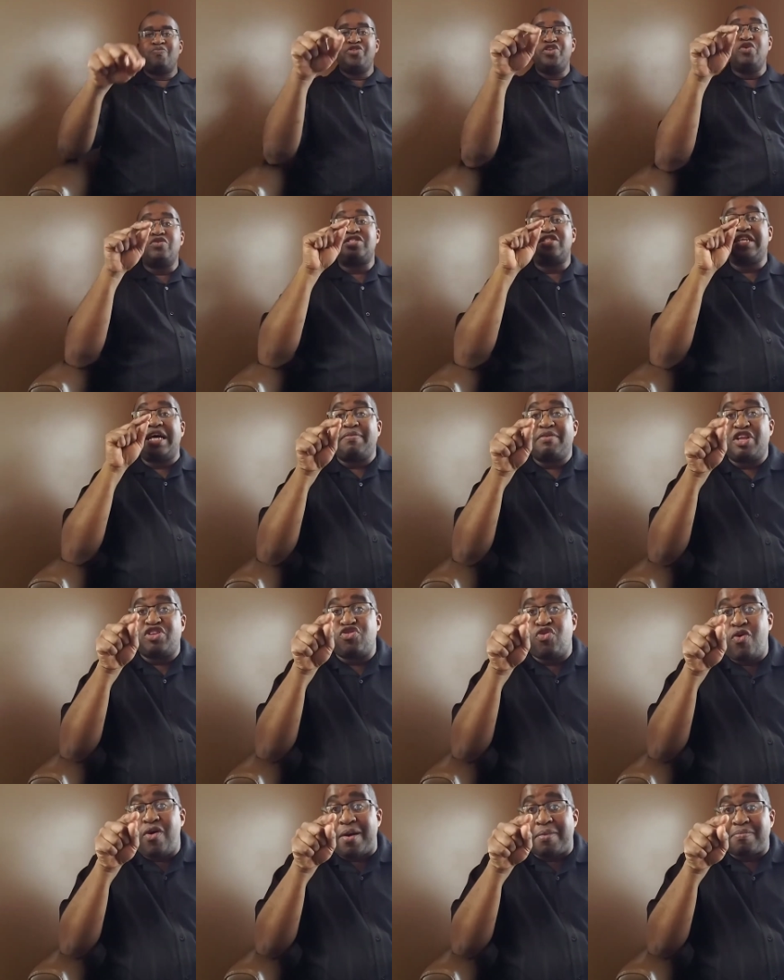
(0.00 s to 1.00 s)
You slam the
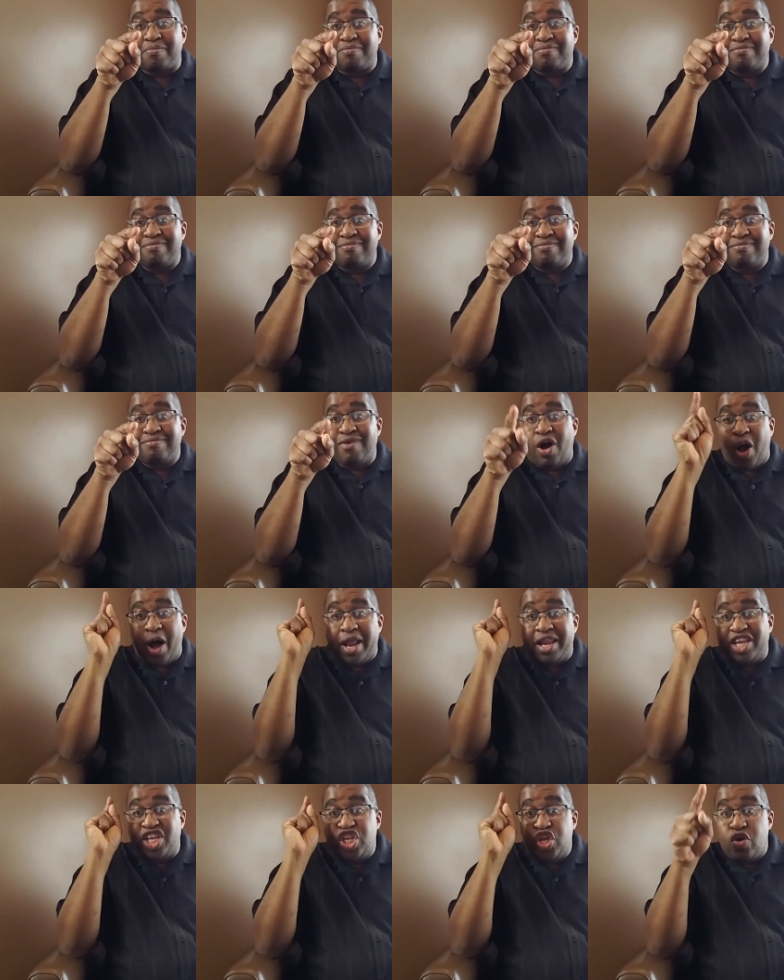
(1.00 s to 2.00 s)
door
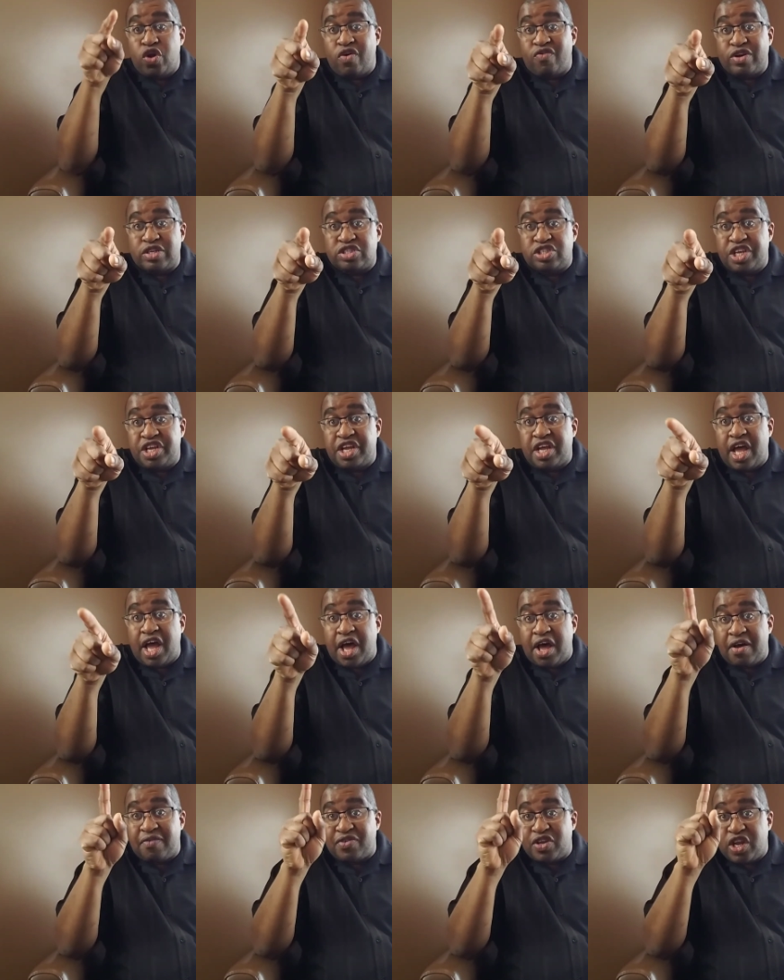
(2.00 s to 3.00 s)
on University
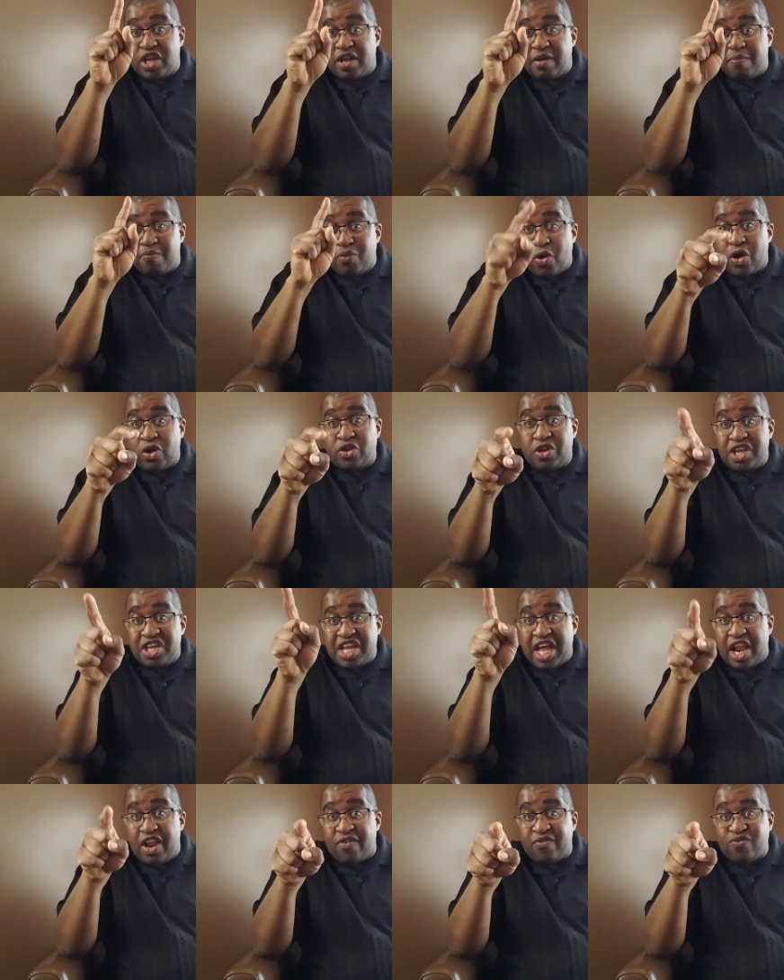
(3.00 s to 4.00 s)
of Berkeley,
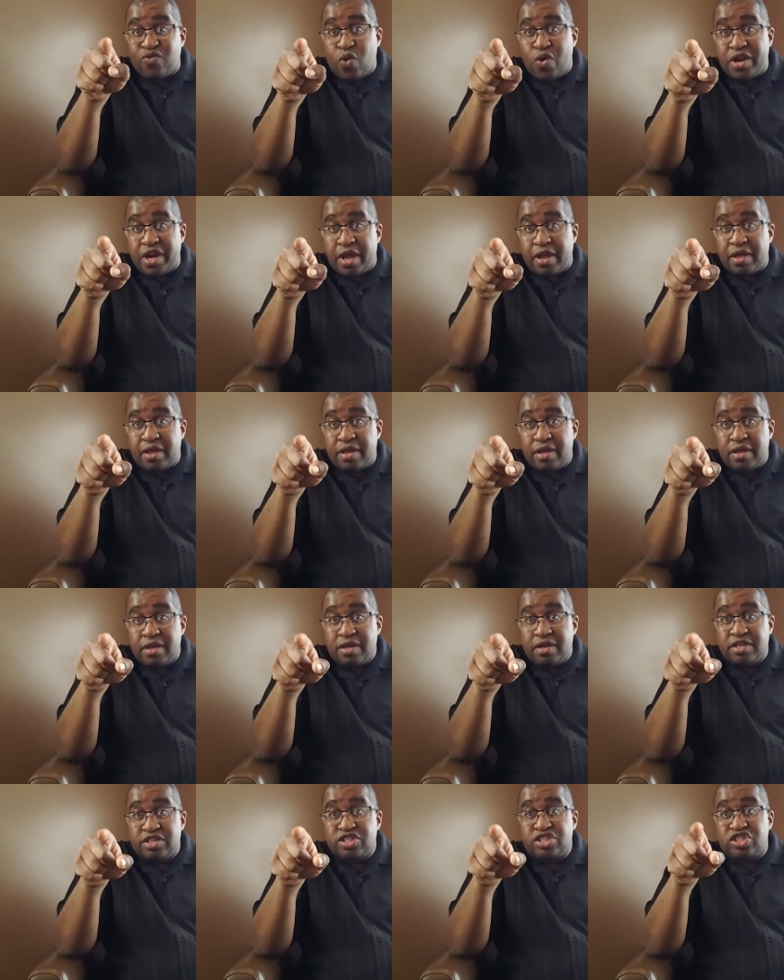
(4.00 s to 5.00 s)
California.
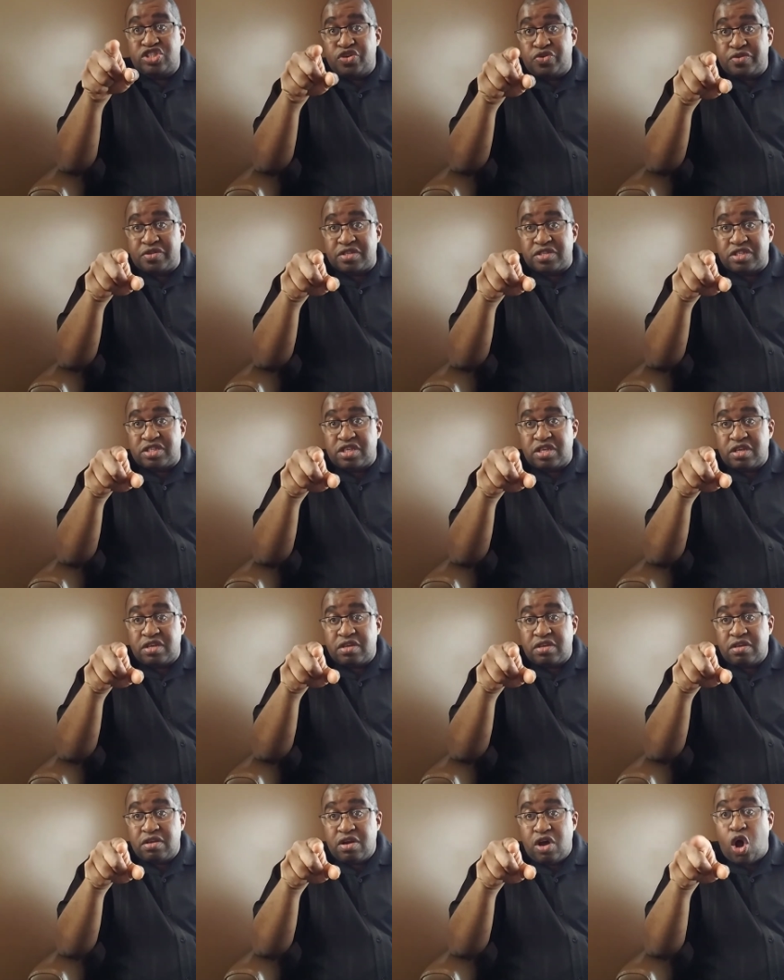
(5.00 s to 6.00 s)
Students,
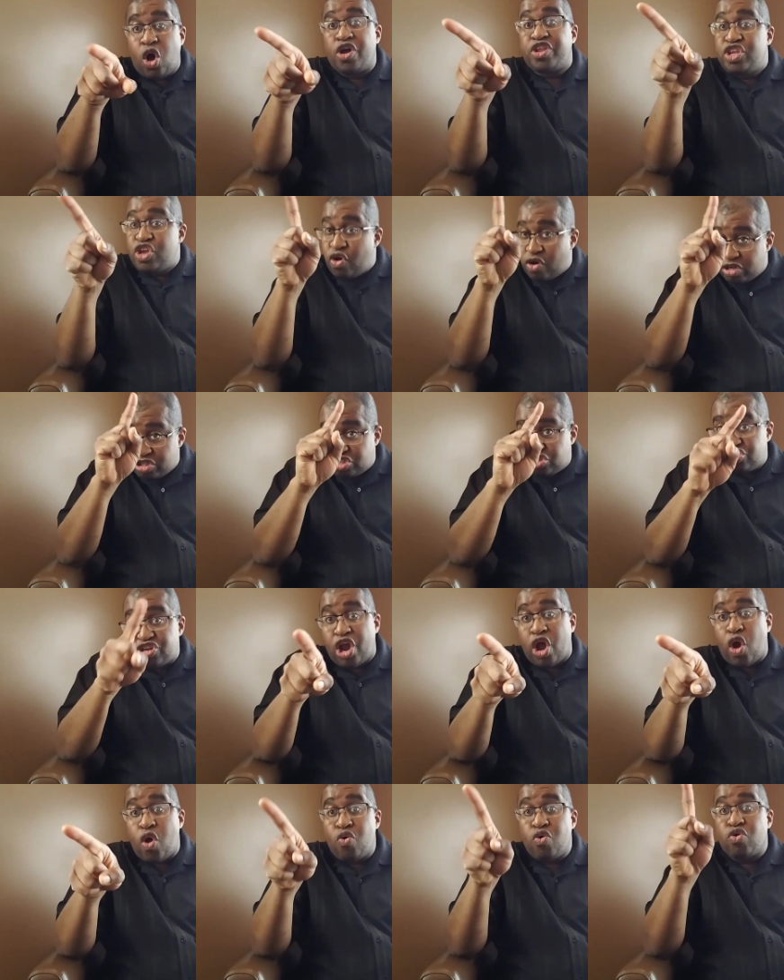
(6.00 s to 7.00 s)
on your
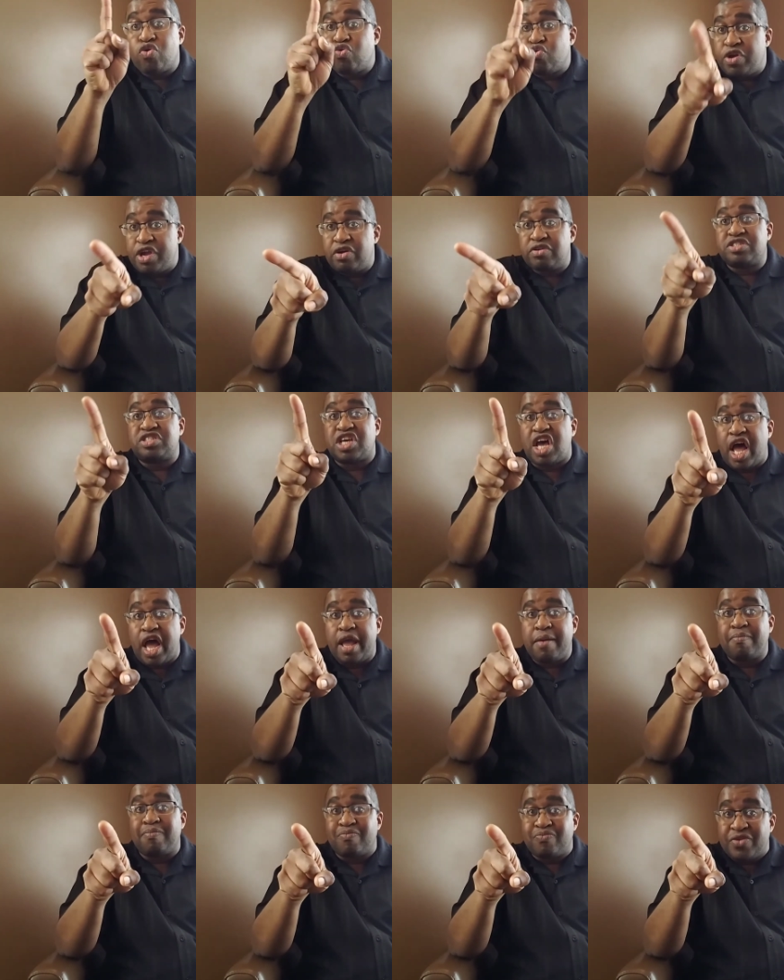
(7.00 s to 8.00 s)
show, Real
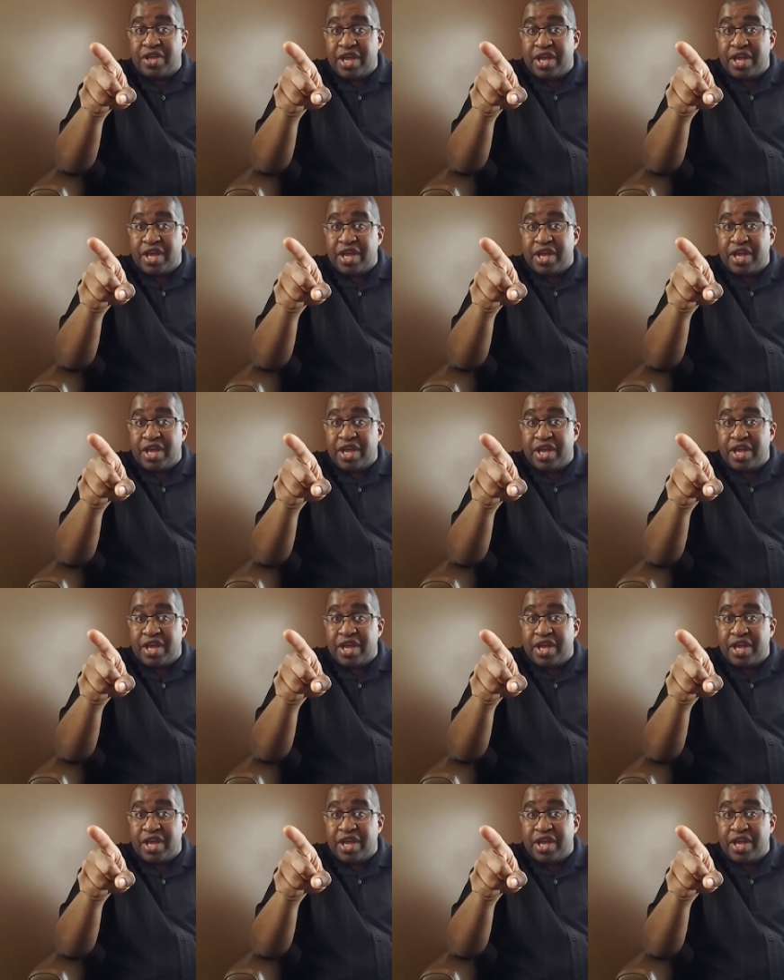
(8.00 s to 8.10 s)
Time,